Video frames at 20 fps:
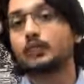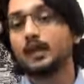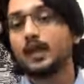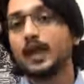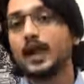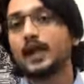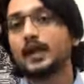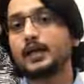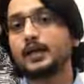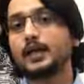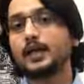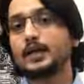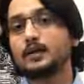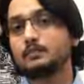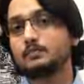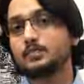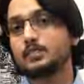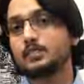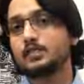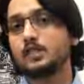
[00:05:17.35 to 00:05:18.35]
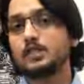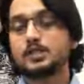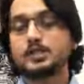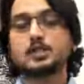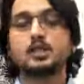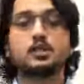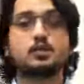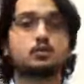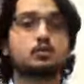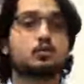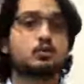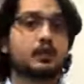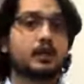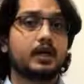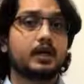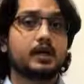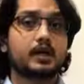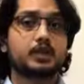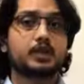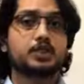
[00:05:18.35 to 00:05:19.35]
at times listening to
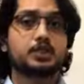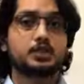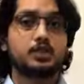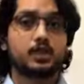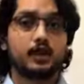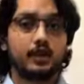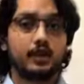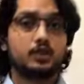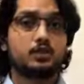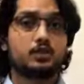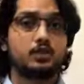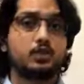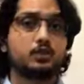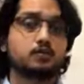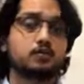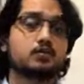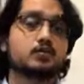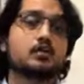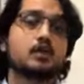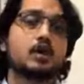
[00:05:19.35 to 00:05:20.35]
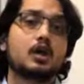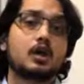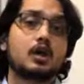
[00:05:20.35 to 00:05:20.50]
English radio news